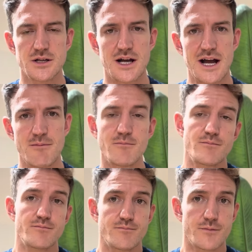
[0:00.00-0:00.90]
um,
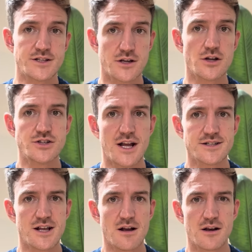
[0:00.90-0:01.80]
there's a good chance
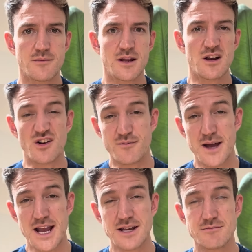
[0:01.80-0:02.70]
that I'm going to be in a lot of
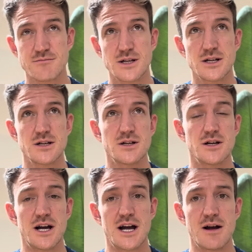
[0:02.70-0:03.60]
pain.
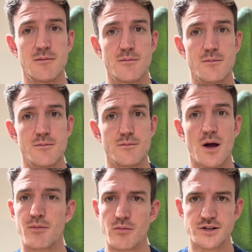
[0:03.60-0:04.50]
I'll
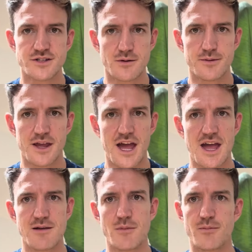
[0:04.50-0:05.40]
probably stop the
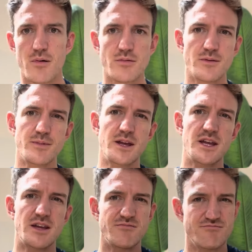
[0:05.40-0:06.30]
game. I'll probably
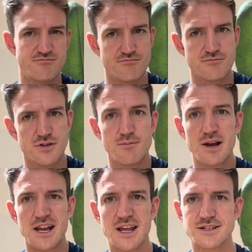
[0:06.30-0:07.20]
be
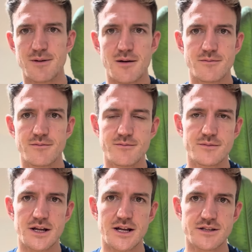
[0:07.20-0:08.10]
complaining
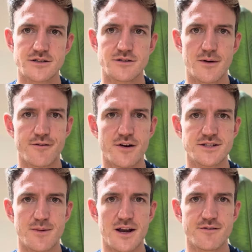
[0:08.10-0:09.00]
to my friends
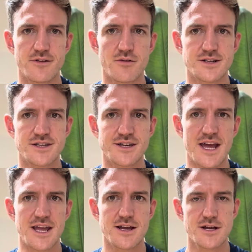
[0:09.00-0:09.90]
about it for the rest of the
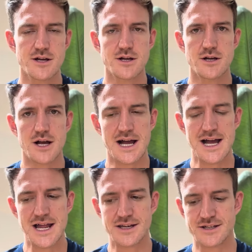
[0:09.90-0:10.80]
day,
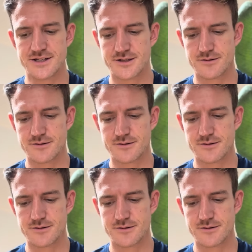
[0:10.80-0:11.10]
and